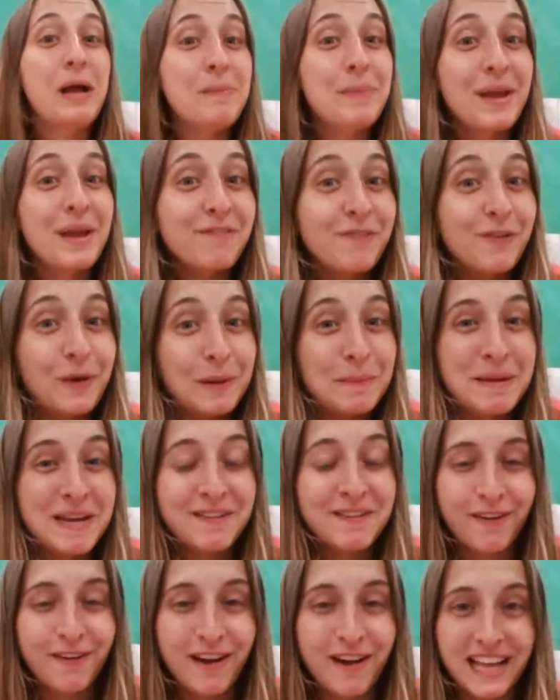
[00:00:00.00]
my 4B
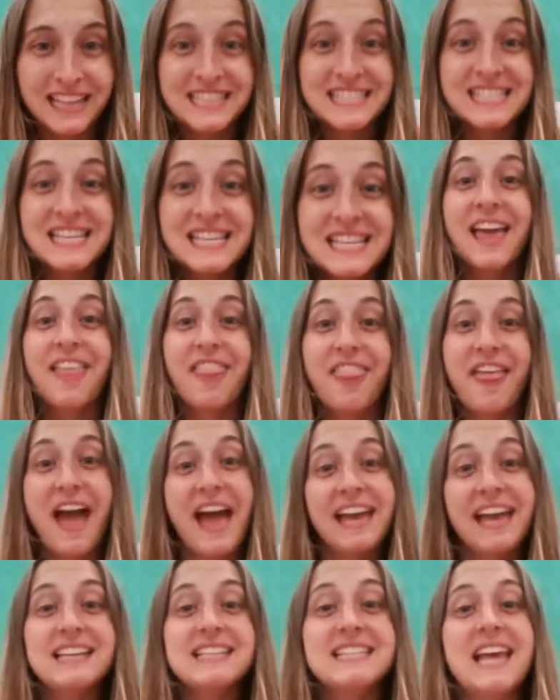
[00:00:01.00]
friends, that
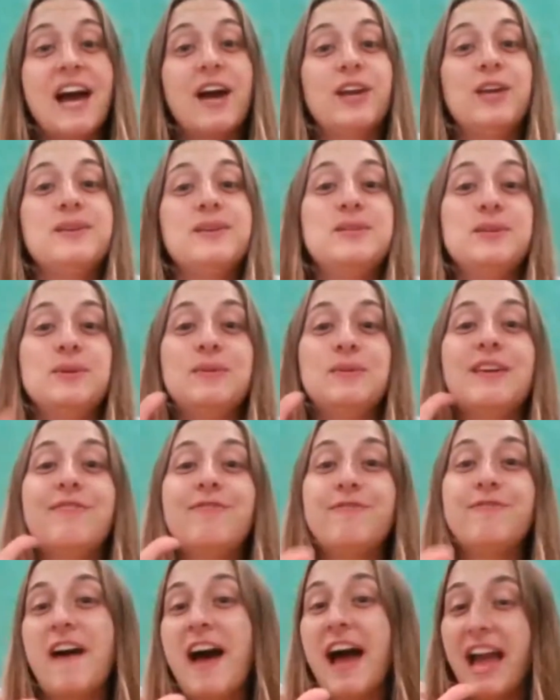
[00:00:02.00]
is how you do the
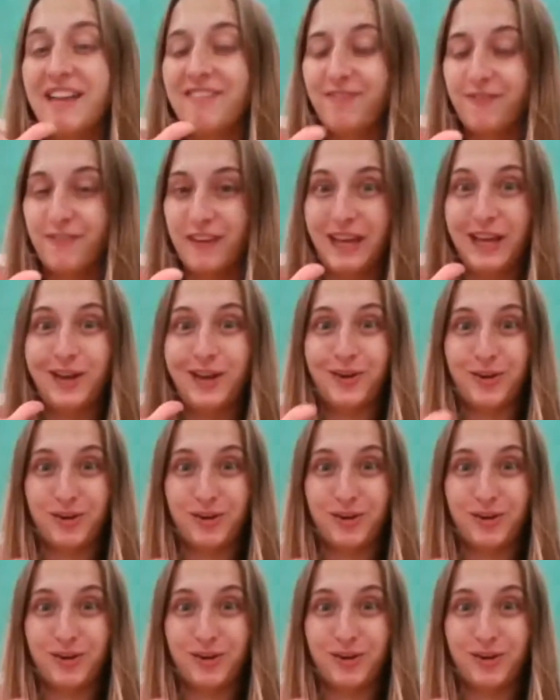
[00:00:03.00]
5-finger